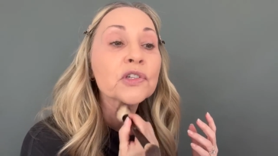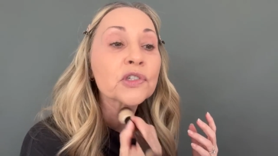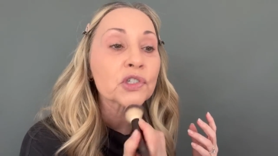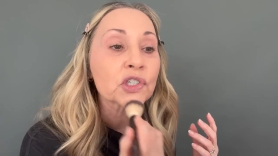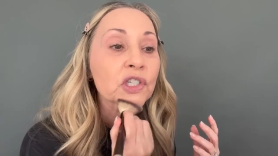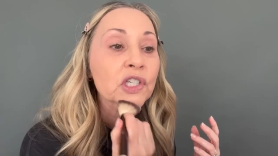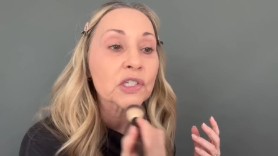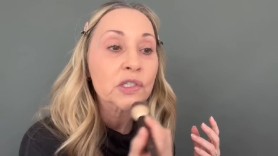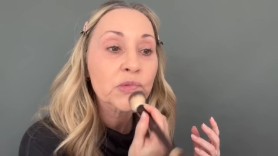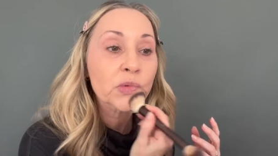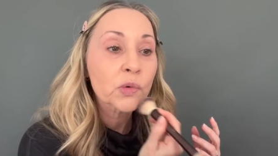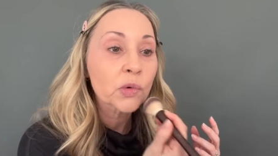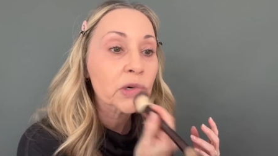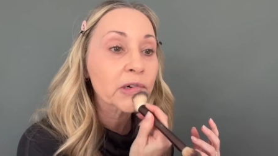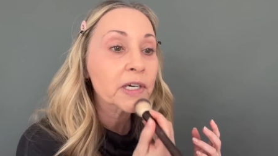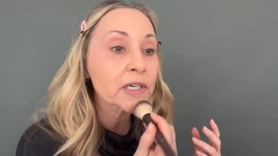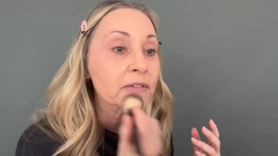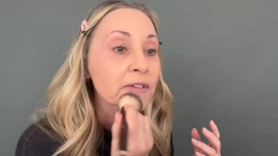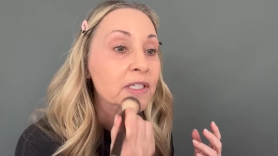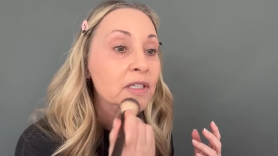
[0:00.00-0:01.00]
She's
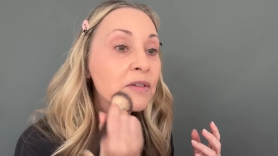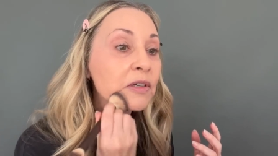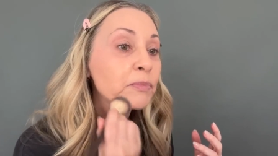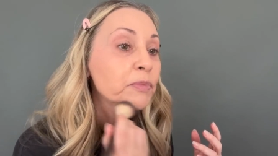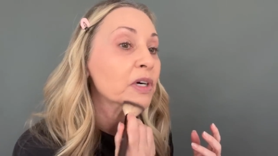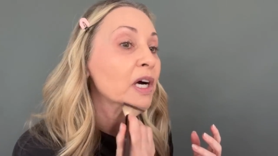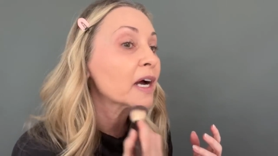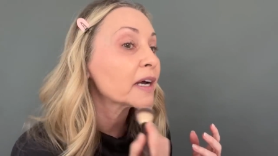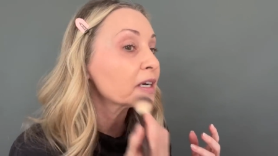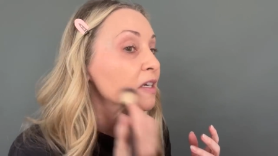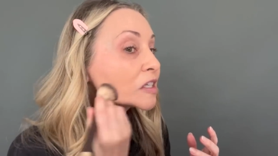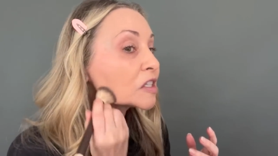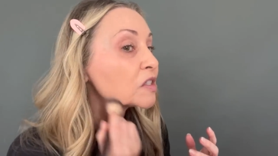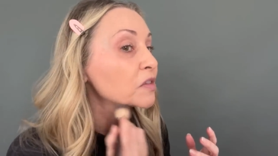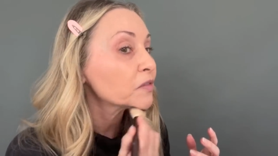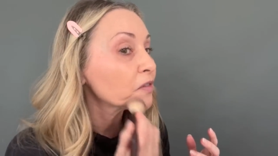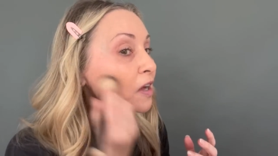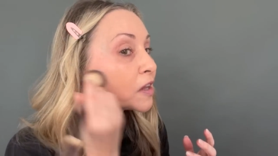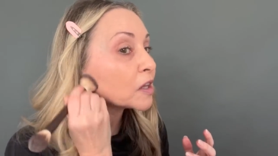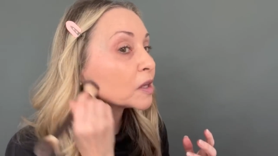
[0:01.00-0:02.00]
worked in product
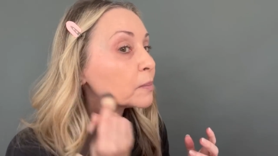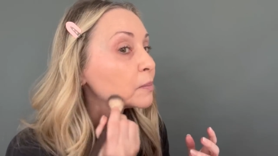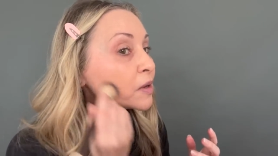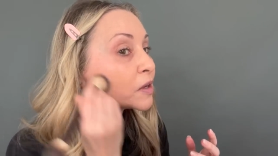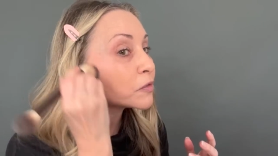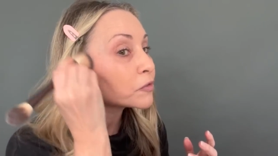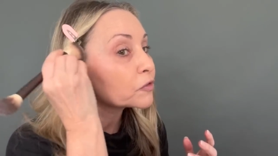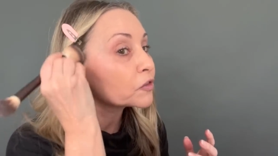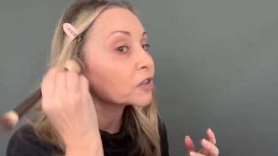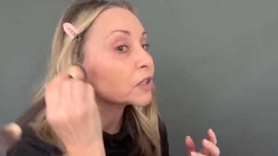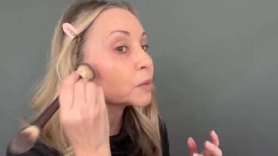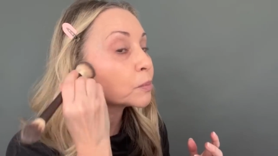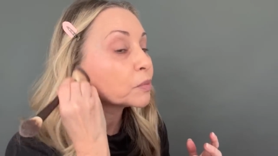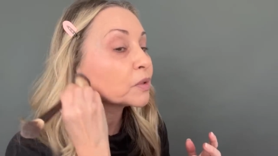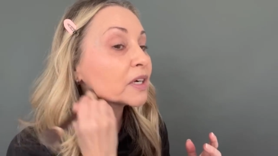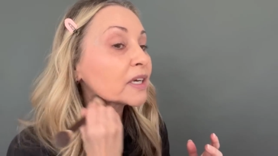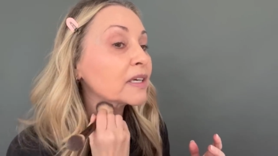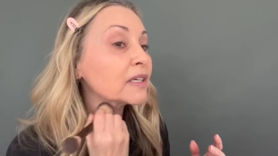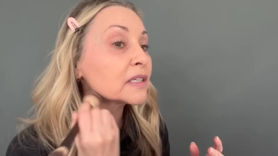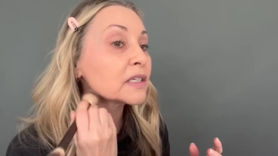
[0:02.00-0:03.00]
development for a
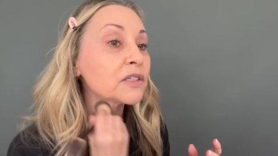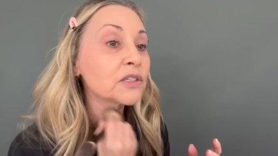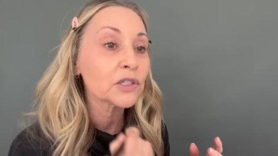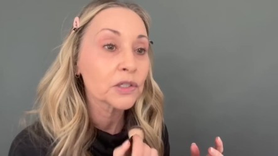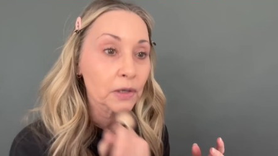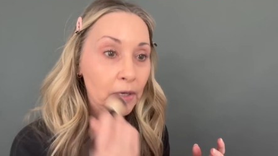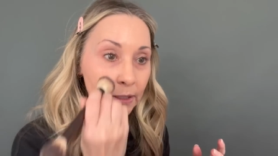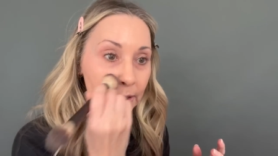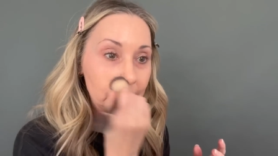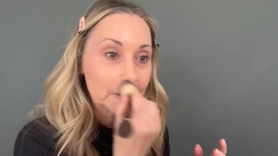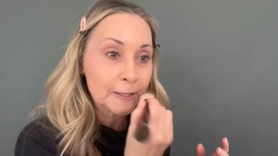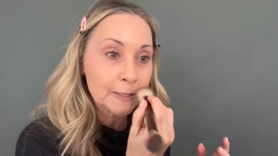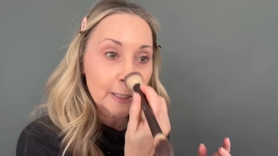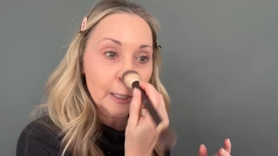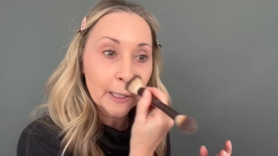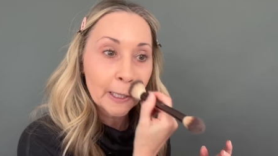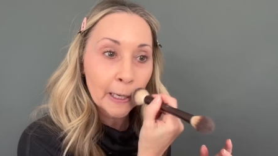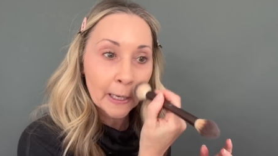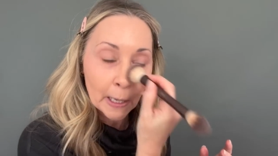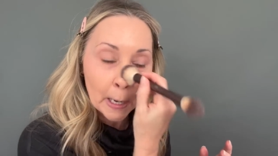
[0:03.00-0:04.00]
brand in New York
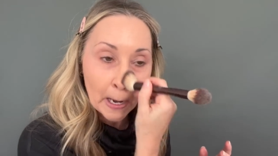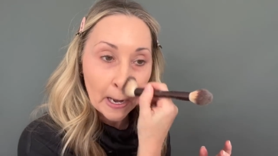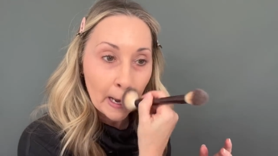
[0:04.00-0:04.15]
City,